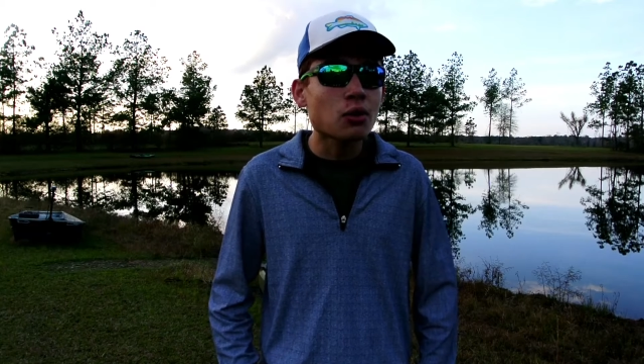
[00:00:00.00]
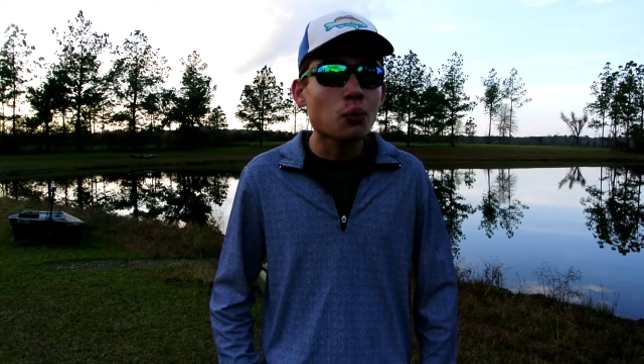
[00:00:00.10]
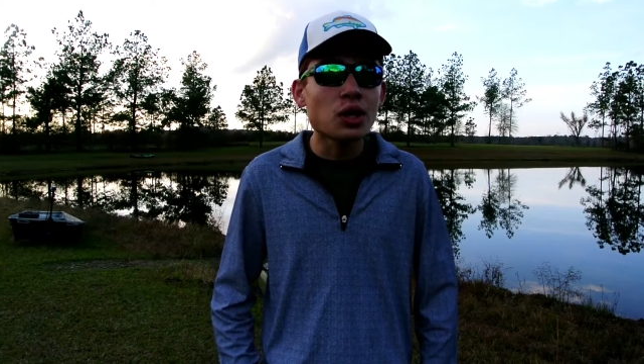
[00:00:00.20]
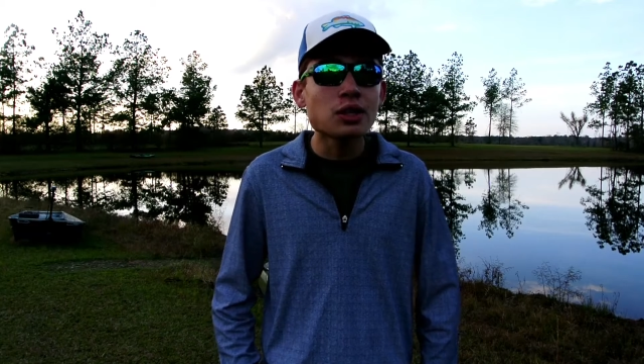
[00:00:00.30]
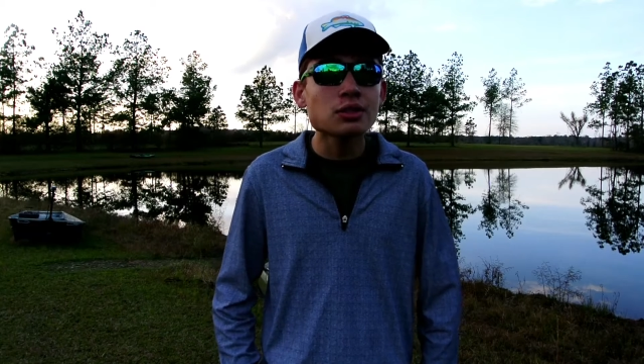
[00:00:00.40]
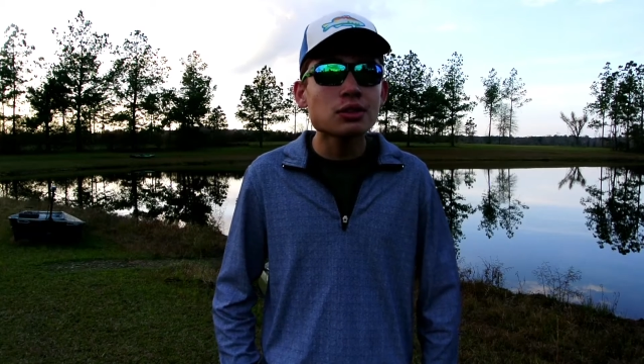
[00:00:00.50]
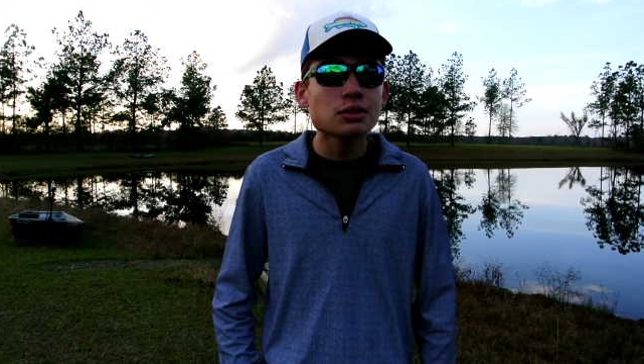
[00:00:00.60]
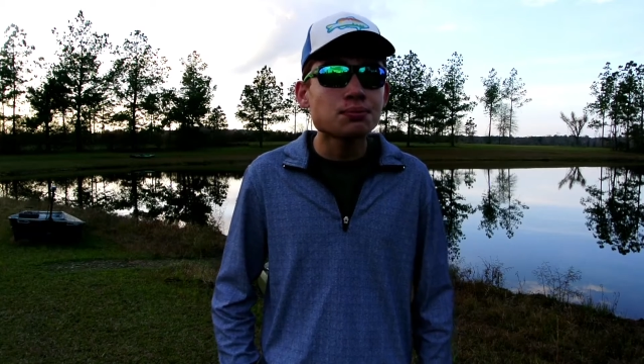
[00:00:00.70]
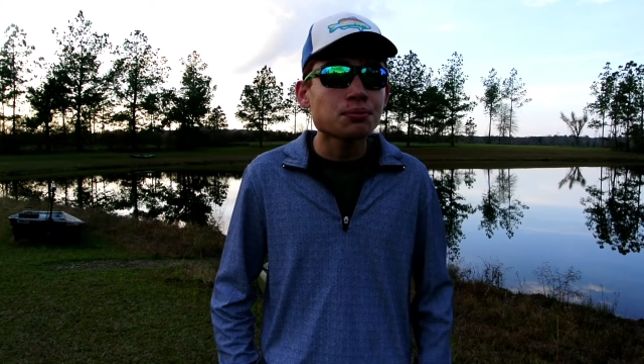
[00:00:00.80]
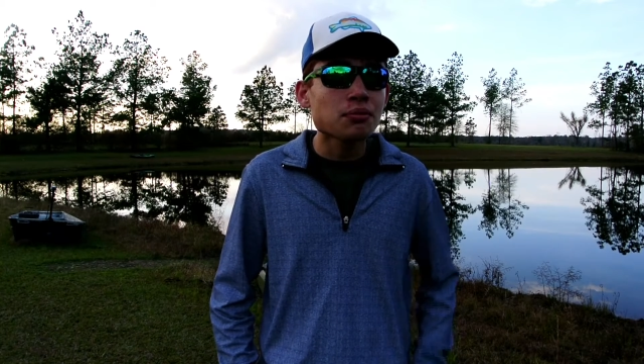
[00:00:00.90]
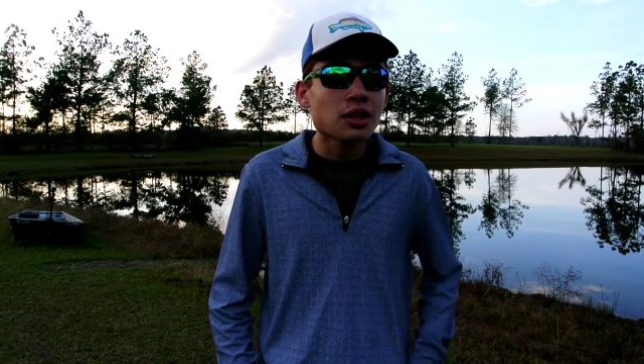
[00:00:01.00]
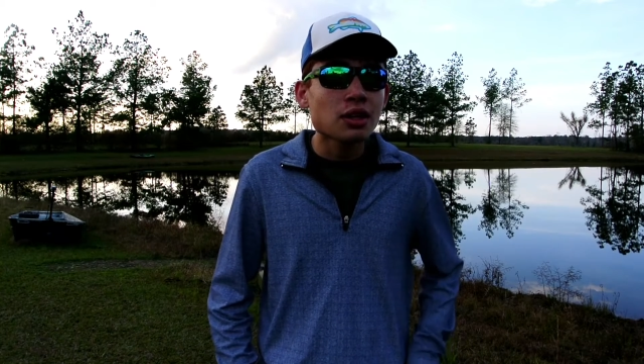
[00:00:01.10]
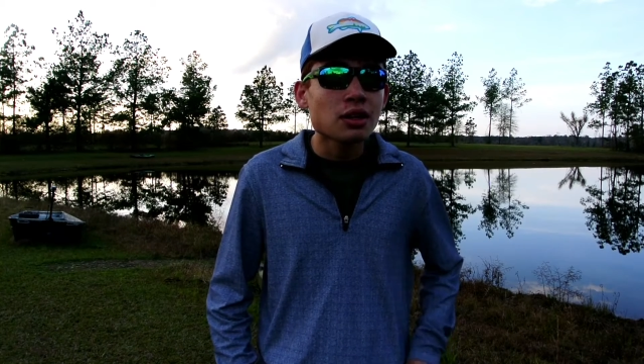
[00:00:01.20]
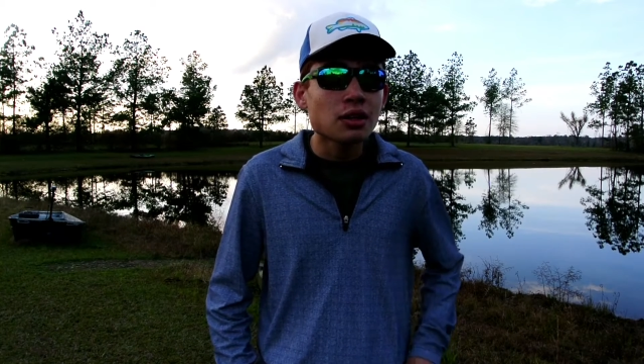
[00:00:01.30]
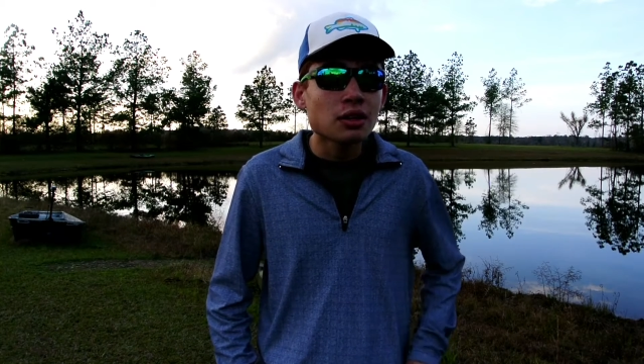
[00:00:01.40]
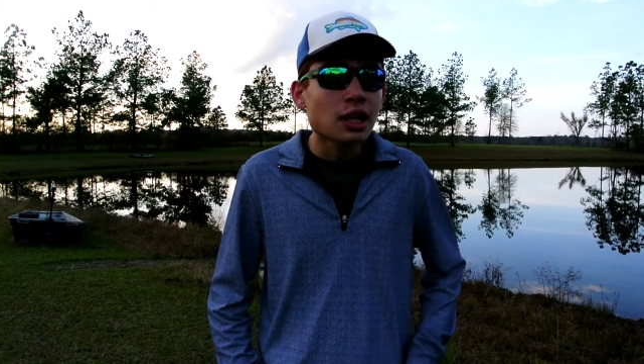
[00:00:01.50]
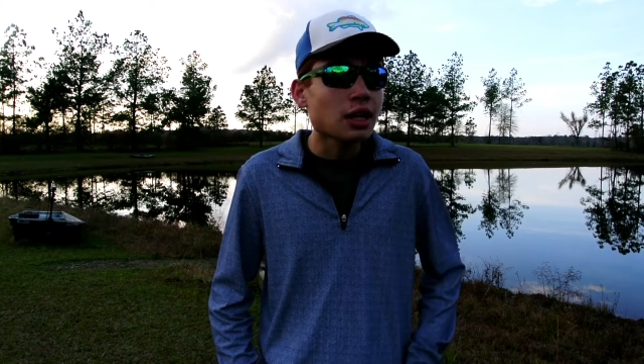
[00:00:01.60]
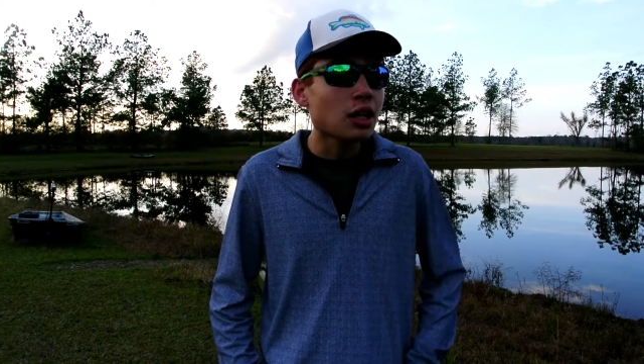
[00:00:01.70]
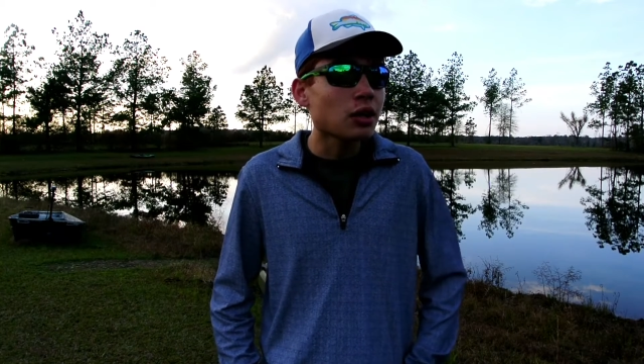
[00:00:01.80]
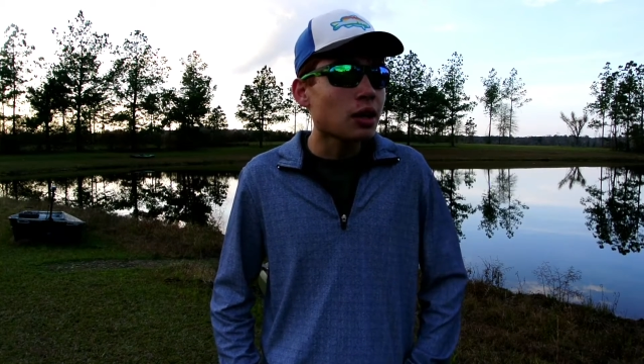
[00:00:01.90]
winds
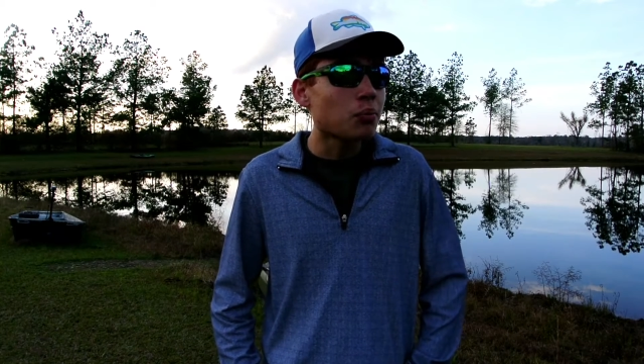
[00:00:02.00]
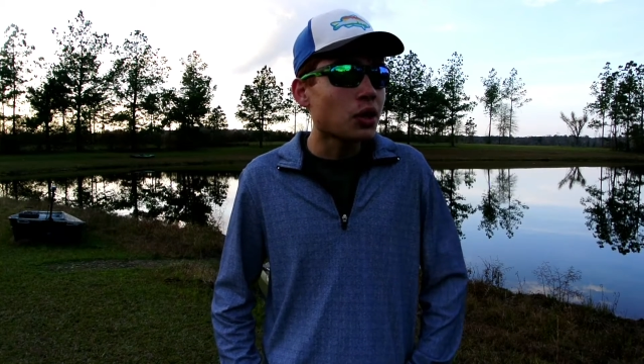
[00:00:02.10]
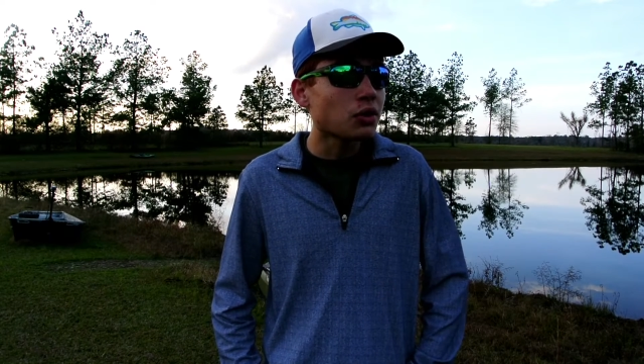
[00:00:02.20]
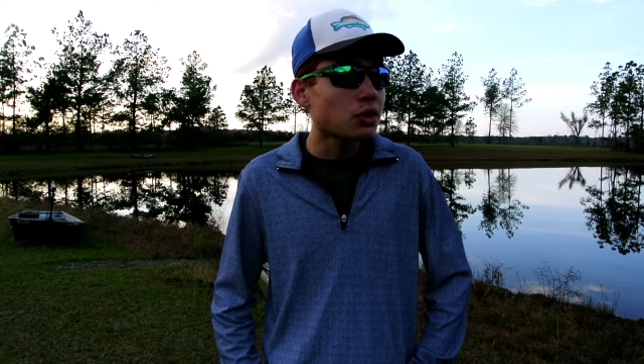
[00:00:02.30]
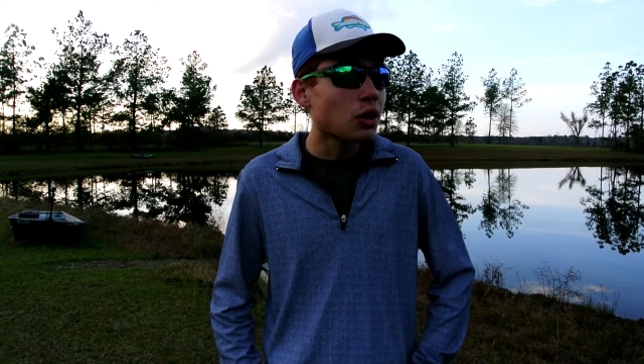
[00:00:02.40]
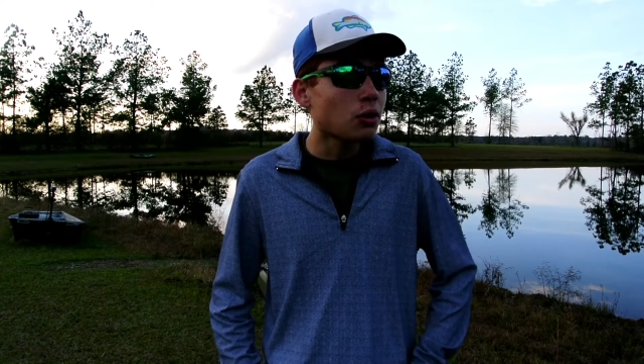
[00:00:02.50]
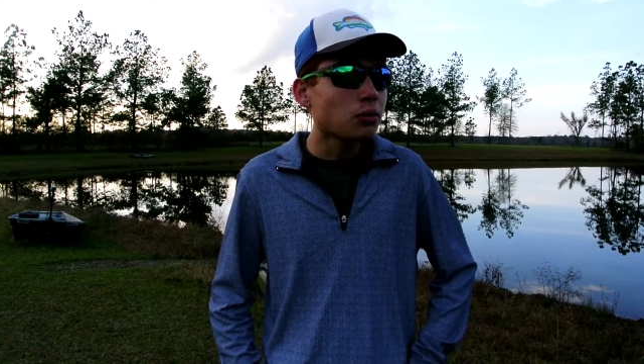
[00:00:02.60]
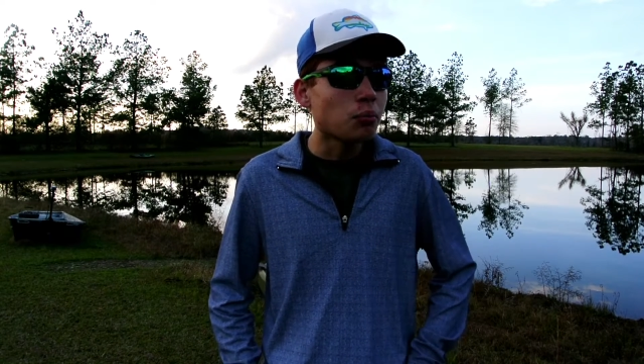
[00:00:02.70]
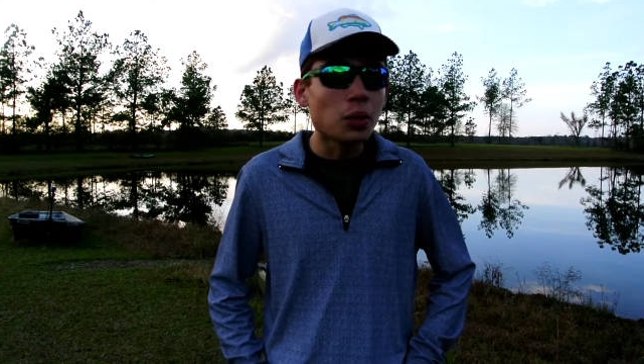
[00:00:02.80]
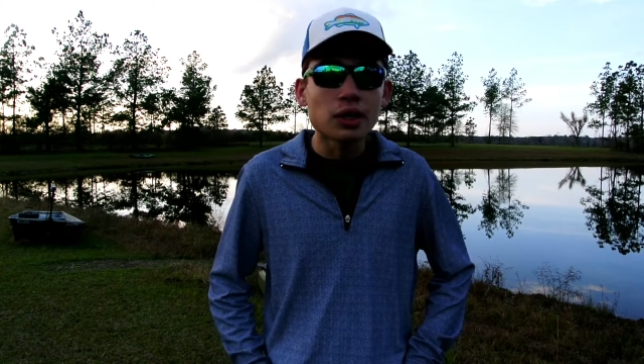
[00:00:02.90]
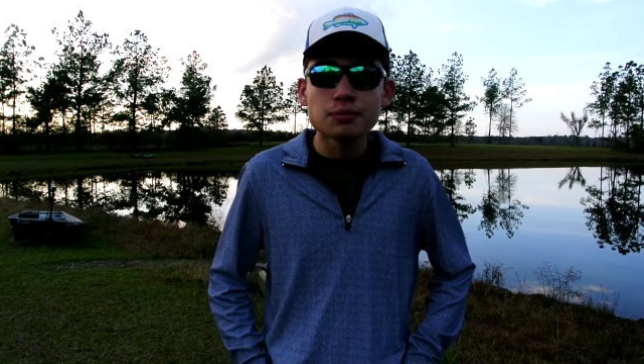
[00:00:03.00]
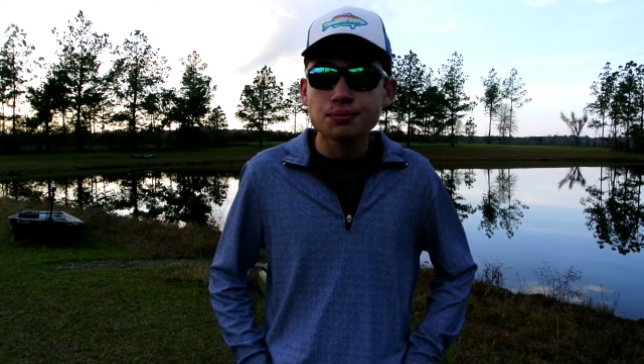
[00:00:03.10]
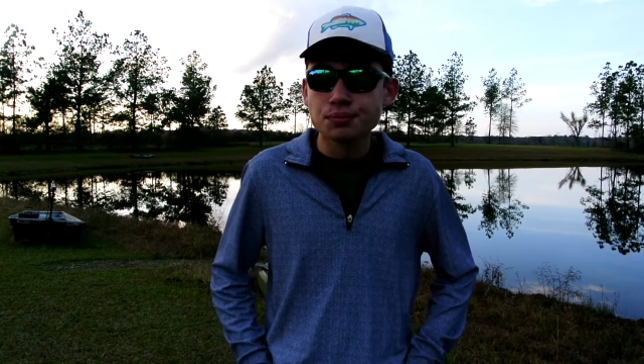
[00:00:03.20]
that month ago. But